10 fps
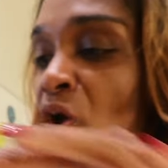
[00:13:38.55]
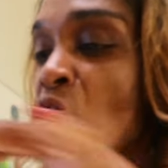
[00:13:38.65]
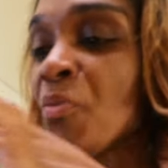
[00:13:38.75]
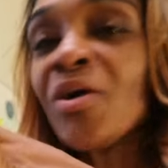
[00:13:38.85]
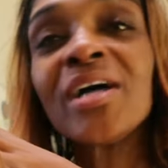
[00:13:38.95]

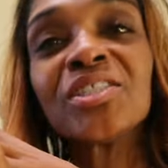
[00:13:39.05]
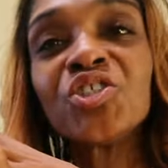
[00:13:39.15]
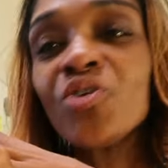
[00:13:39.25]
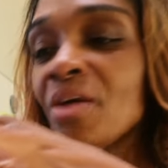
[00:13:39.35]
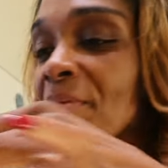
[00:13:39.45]
I hope you guys
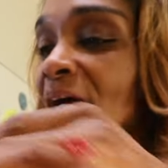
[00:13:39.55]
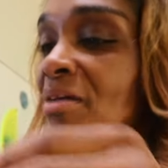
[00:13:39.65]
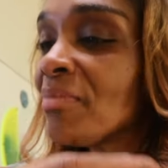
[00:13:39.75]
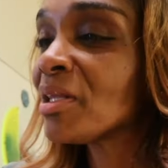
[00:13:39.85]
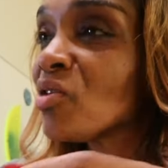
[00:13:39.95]
enjoyed
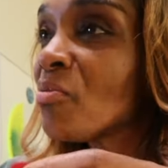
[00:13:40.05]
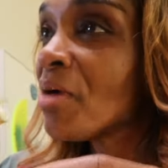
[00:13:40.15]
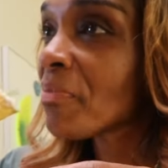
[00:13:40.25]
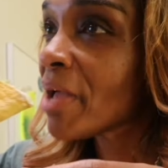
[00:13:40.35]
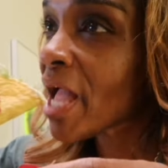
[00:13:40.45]
my, my little
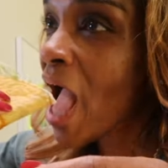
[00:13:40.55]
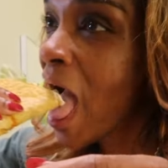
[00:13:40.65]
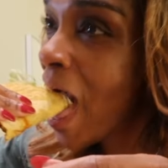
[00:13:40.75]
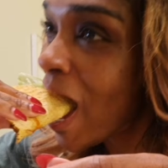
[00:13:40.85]
mukbang.